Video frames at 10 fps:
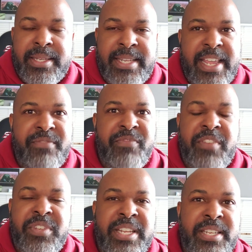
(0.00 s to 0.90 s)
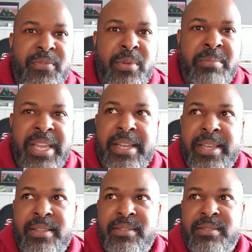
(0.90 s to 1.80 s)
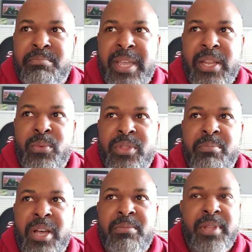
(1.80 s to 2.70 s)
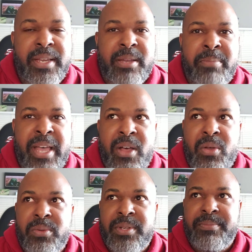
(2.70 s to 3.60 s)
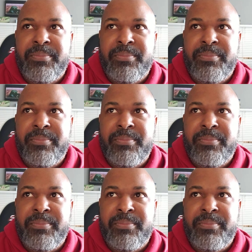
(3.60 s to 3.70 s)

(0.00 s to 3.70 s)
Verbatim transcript: 10, 15 different meetings, meeting with the public about